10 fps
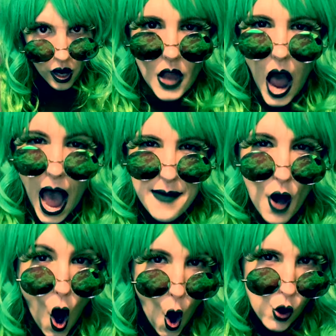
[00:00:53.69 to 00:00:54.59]
I'm
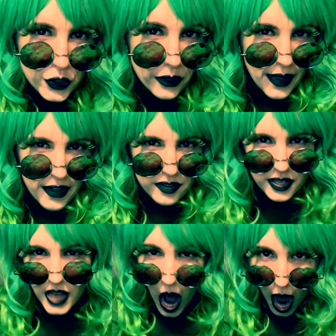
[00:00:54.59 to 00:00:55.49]
older and there's this
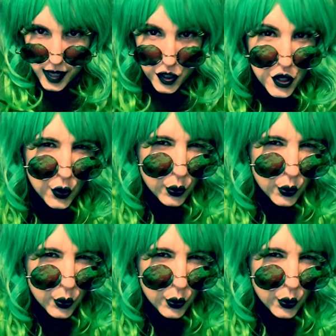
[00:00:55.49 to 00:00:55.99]
hot new